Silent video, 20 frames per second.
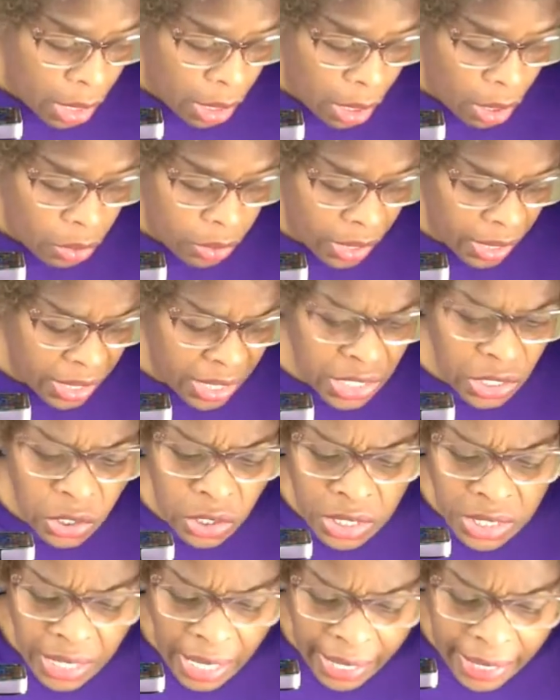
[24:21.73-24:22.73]
Okay, this
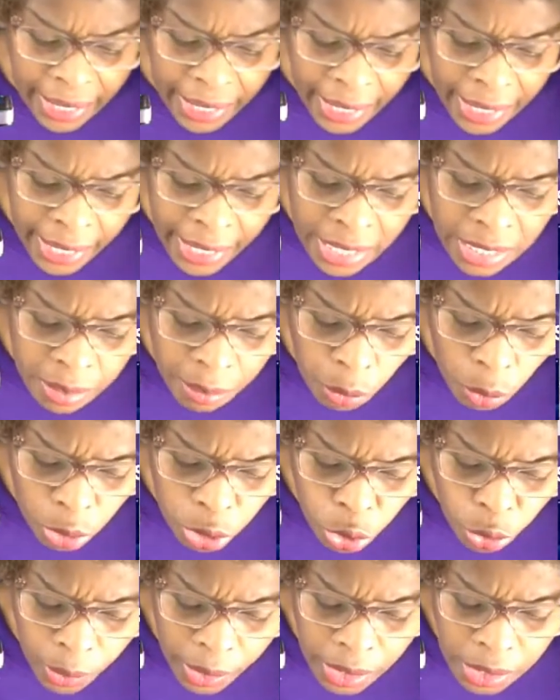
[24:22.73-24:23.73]
looks like it is more
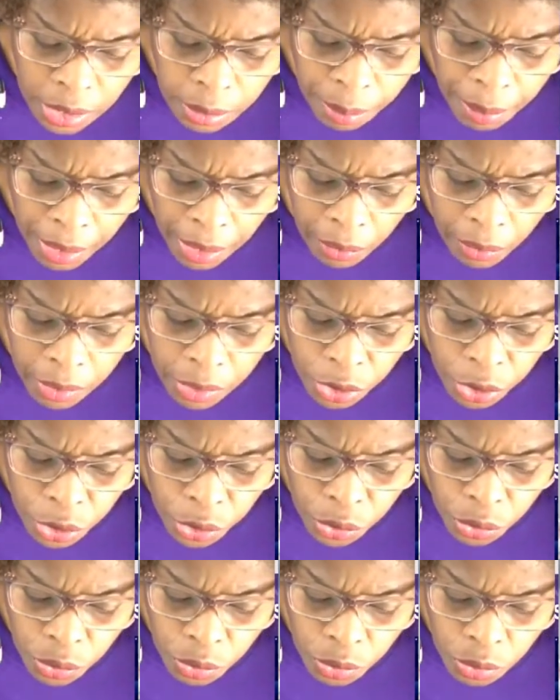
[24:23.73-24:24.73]
transparent
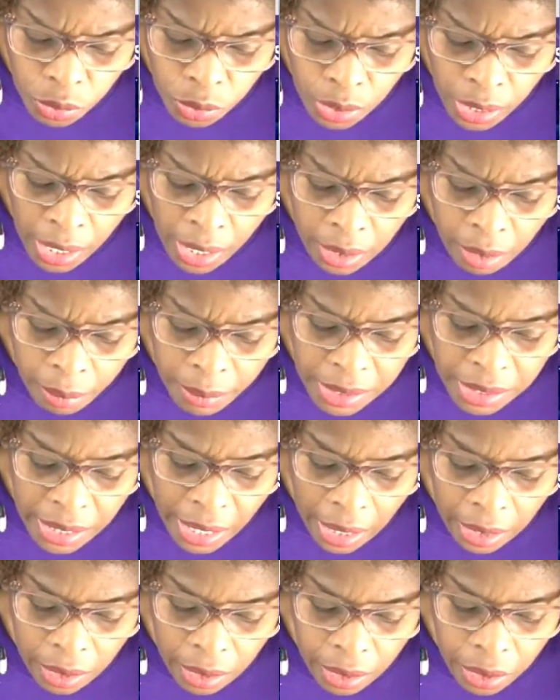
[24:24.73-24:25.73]
too. Yeah, the
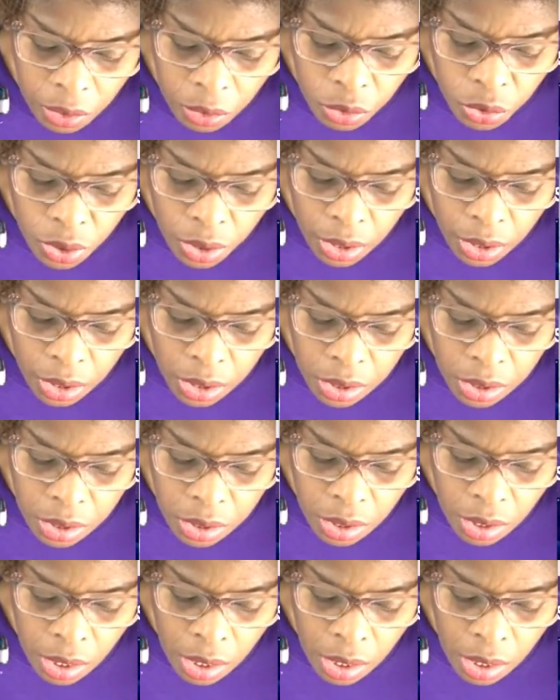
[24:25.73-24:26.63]
metallic usually is.